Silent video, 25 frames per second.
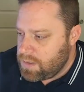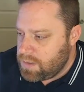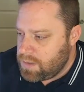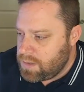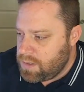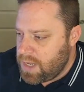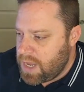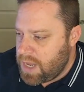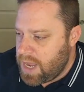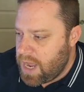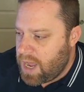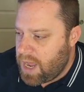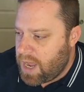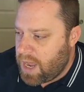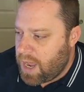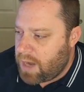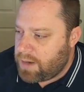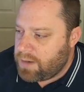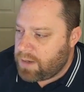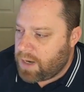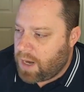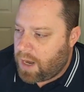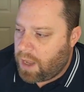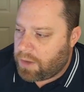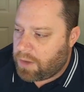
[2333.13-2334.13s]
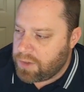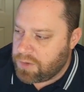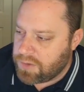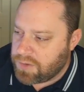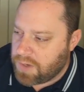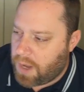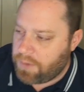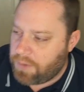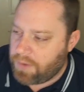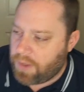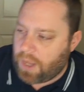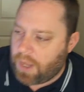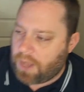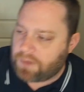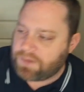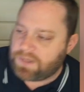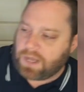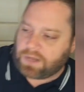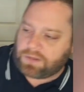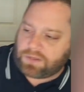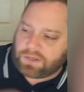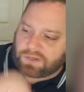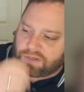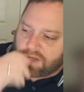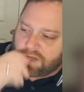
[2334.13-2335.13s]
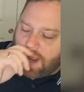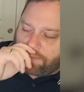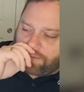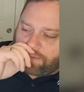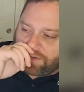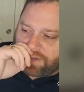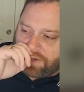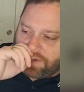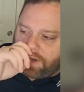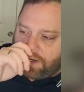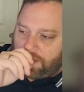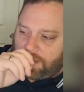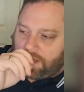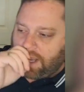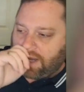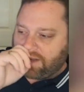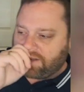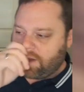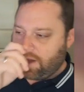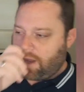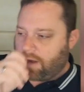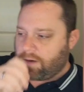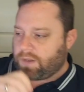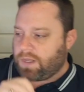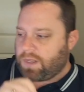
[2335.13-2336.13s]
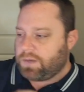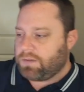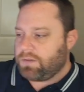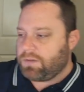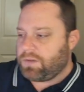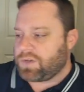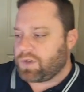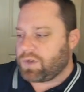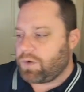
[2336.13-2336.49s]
Yeah, I'll take this an opportunity to kind of talk. There's a